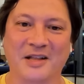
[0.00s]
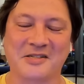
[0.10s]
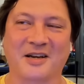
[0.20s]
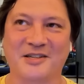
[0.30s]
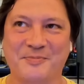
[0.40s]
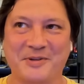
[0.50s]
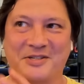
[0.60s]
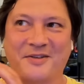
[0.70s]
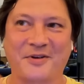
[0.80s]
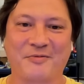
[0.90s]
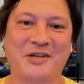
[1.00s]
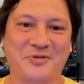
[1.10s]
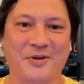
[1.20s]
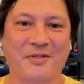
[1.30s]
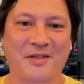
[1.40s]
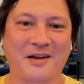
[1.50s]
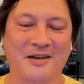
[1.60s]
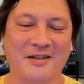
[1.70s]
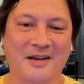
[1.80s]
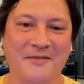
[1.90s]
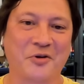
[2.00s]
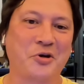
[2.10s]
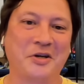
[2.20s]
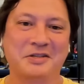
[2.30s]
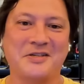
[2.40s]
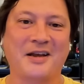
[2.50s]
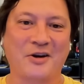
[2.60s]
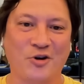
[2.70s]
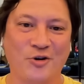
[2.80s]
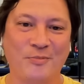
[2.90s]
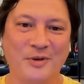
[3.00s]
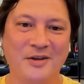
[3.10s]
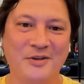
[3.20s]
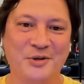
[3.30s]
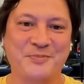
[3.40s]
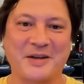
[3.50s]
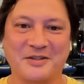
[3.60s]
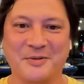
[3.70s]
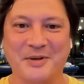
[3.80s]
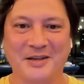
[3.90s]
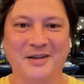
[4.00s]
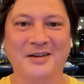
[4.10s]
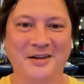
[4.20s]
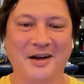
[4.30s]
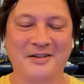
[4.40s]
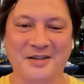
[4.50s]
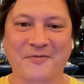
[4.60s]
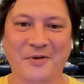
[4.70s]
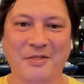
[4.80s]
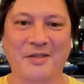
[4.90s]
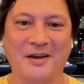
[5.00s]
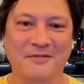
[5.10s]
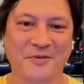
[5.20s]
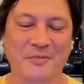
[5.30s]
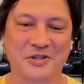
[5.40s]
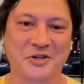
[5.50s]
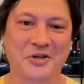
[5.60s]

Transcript: That's like a specific restaurant thing, and like if you're cooking a steak at home, you expect it to be a different thing from what